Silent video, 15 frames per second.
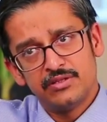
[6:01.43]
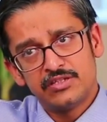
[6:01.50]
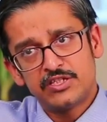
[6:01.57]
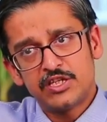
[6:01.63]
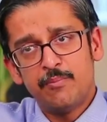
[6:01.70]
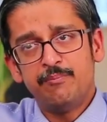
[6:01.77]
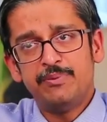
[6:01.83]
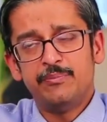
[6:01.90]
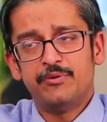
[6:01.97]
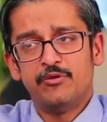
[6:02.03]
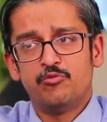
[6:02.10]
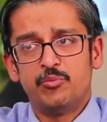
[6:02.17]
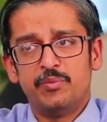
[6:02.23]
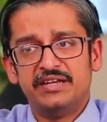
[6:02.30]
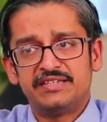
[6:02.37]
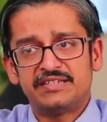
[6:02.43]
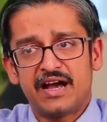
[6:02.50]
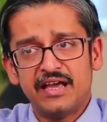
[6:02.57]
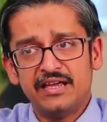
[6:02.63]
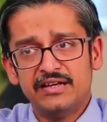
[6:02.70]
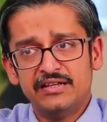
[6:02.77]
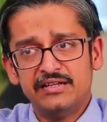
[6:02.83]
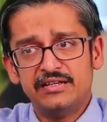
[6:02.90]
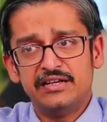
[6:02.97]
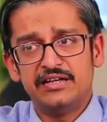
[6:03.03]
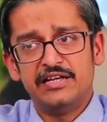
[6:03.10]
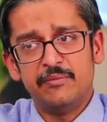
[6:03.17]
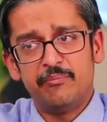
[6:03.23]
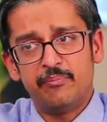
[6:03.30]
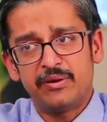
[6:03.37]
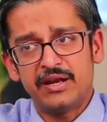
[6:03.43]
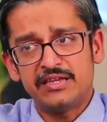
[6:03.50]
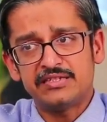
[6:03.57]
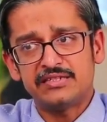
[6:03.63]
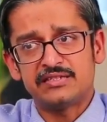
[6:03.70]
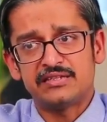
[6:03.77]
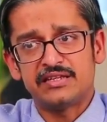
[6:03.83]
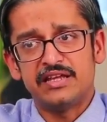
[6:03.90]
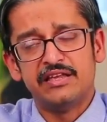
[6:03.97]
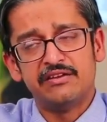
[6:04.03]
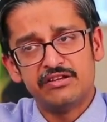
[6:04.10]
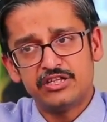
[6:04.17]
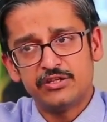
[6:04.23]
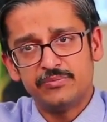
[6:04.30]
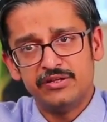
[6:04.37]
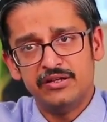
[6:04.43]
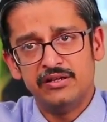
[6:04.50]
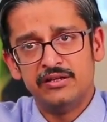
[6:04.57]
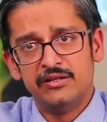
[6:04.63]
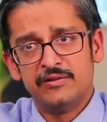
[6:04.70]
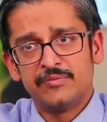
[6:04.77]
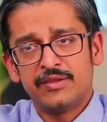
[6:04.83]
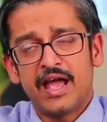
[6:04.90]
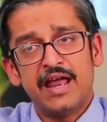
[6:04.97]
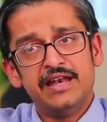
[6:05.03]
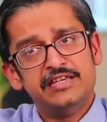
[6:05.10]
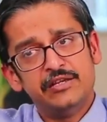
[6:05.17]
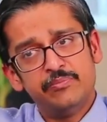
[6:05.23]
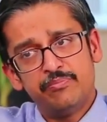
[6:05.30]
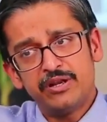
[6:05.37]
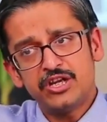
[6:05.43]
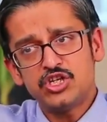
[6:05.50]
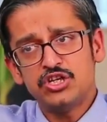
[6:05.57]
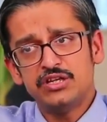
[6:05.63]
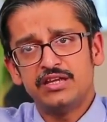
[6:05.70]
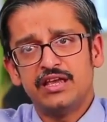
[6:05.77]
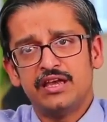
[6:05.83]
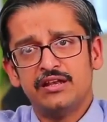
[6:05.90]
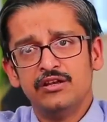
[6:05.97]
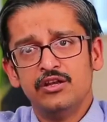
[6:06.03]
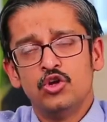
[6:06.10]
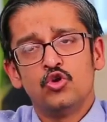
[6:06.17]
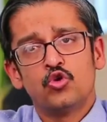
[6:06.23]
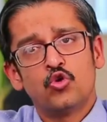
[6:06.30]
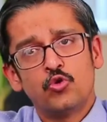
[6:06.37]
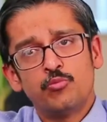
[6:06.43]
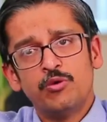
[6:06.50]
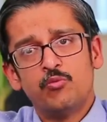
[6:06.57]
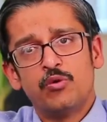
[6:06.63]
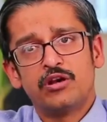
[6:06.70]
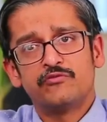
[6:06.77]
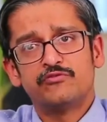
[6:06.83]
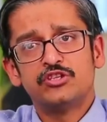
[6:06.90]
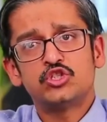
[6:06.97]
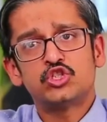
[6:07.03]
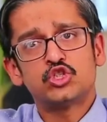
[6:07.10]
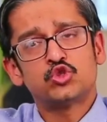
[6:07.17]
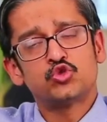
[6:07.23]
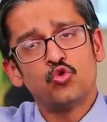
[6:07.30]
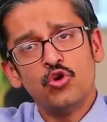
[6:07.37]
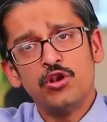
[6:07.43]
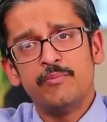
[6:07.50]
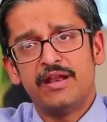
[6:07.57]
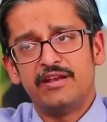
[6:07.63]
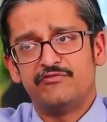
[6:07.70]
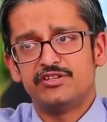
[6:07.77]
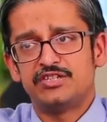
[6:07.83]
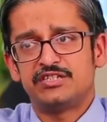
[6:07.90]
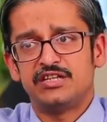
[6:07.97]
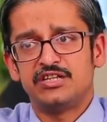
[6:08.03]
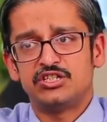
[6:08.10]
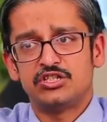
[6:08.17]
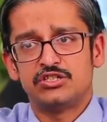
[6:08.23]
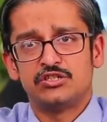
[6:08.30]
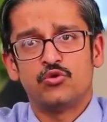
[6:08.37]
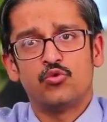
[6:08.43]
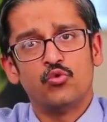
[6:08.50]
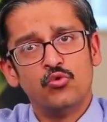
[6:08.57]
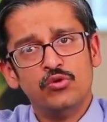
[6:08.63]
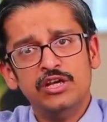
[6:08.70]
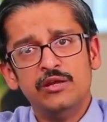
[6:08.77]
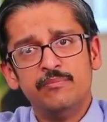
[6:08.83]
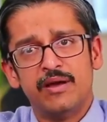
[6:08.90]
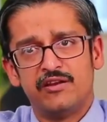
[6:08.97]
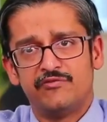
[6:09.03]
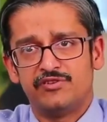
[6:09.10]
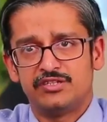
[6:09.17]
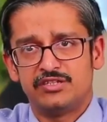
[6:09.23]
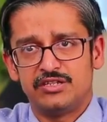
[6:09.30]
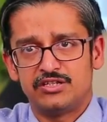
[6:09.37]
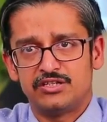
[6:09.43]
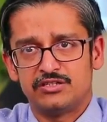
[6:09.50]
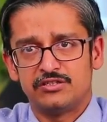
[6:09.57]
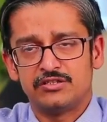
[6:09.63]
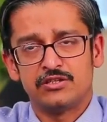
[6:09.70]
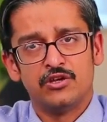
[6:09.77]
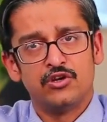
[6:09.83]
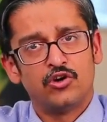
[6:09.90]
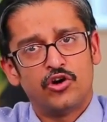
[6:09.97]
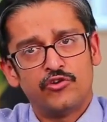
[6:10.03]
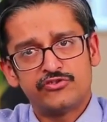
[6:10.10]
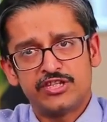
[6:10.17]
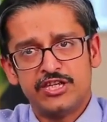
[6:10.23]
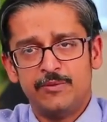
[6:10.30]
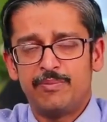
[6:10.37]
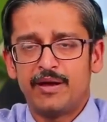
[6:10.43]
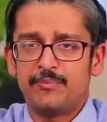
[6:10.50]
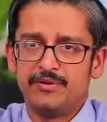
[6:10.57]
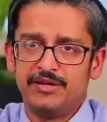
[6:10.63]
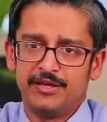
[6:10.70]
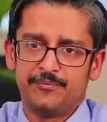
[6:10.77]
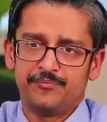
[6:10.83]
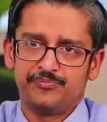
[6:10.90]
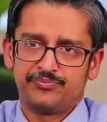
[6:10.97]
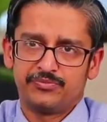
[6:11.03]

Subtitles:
Some people would be tired, depressed, irritable, and depression again could be one of the sole manifestations, the only manifestations of sleep apnea.